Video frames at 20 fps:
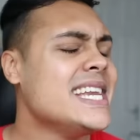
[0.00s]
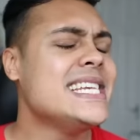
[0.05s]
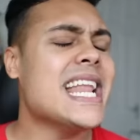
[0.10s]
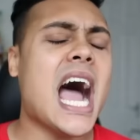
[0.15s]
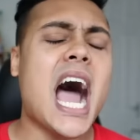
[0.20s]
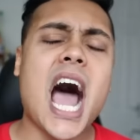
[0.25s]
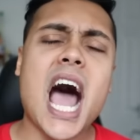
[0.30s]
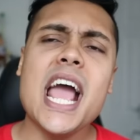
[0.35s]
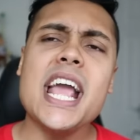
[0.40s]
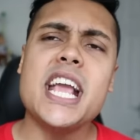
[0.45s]

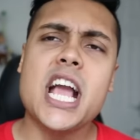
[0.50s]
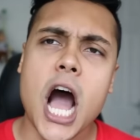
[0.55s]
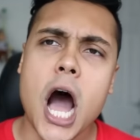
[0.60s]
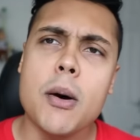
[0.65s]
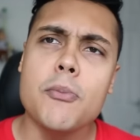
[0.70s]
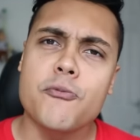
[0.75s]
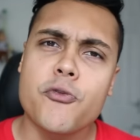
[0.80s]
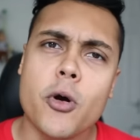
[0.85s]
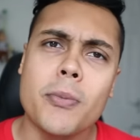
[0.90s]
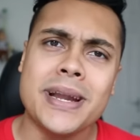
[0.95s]
Now, I
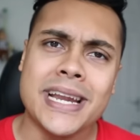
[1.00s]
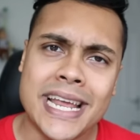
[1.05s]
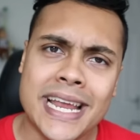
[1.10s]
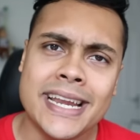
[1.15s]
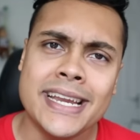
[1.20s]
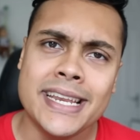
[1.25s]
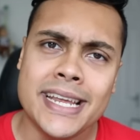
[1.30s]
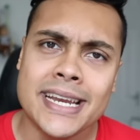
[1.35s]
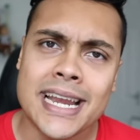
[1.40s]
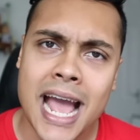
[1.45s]
come from an
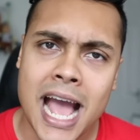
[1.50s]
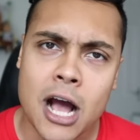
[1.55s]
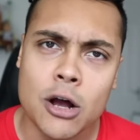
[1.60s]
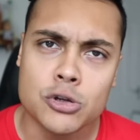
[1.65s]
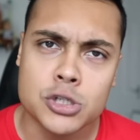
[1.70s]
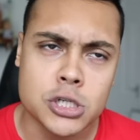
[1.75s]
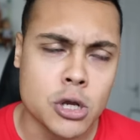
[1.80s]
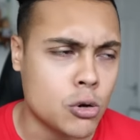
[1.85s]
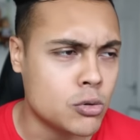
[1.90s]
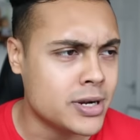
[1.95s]
Indian
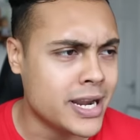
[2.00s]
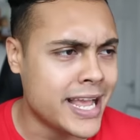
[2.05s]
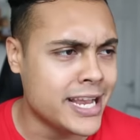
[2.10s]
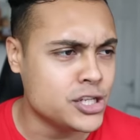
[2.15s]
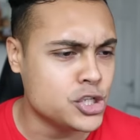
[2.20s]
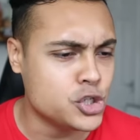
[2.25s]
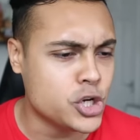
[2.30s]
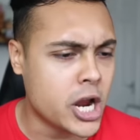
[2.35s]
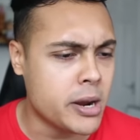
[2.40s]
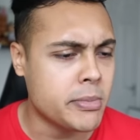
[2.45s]
household,
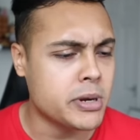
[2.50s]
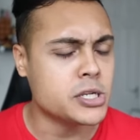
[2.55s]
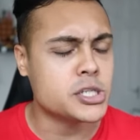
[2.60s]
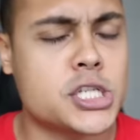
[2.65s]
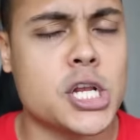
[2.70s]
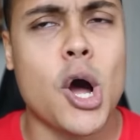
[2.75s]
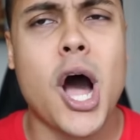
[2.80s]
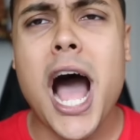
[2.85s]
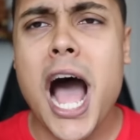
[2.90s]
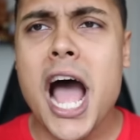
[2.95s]
ladies and gentlemen,
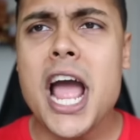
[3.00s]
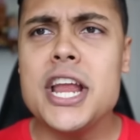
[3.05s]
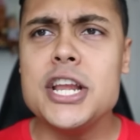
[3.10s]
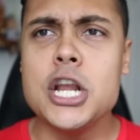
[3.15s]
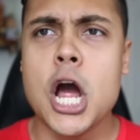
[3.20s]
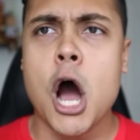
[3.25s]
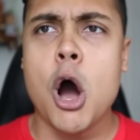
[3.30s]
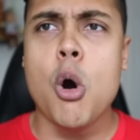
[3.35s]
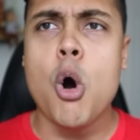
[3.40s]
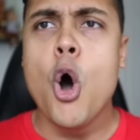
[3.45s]
so I
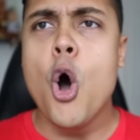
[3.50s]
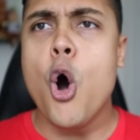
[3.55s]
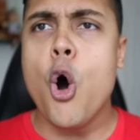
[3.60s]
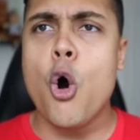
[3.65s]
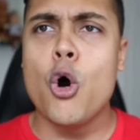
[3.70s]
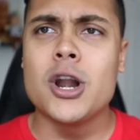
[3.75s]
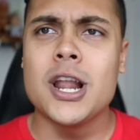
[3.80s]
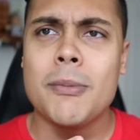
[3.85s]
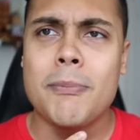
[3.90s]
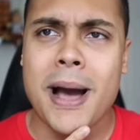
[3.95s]
know
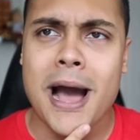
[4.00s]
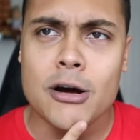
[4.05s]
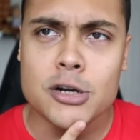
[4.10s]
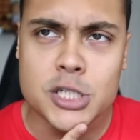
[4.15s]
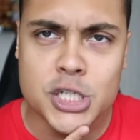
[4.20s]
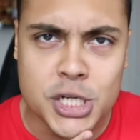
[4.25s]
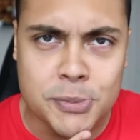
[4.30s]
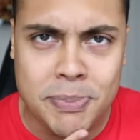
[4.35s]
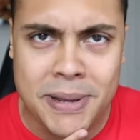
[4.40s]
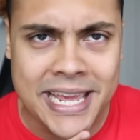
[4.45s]
all
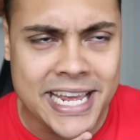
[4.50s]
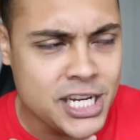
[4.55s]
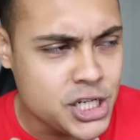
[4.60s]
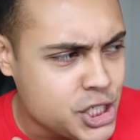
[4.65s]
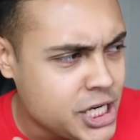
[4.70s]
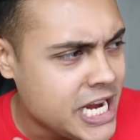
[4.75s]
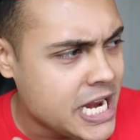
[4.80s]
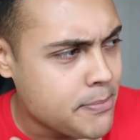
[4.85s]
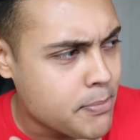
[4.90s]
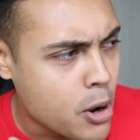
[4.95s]
about being
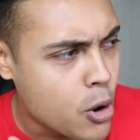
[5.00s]
cheap,